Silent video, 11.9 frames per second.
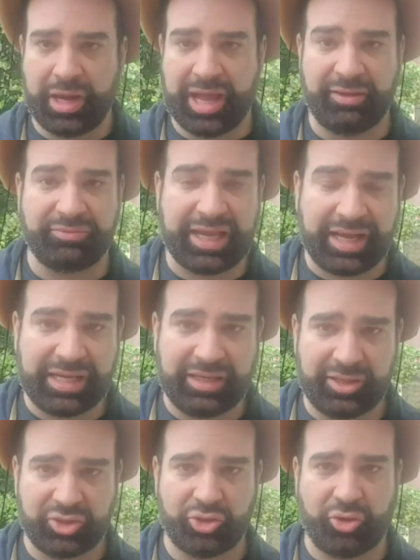I have dug in
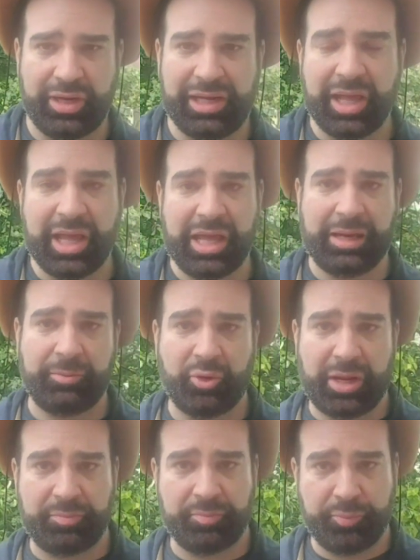the soil, and I'm
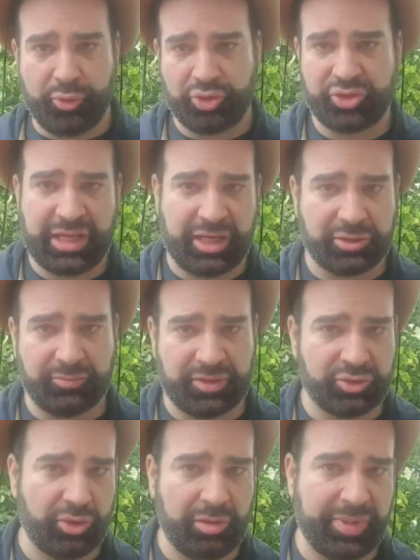gonna push the rest of the
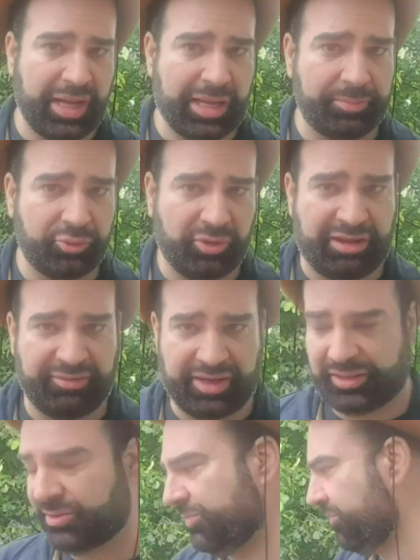soil back up to cover
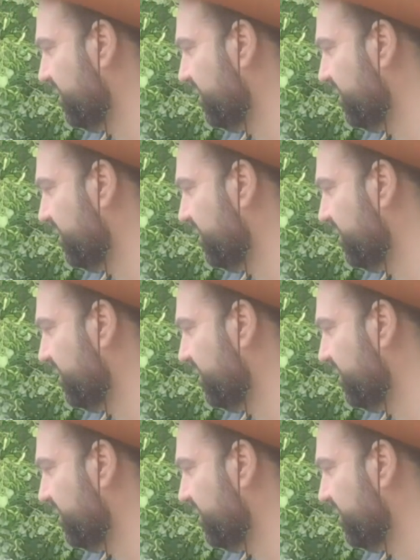it.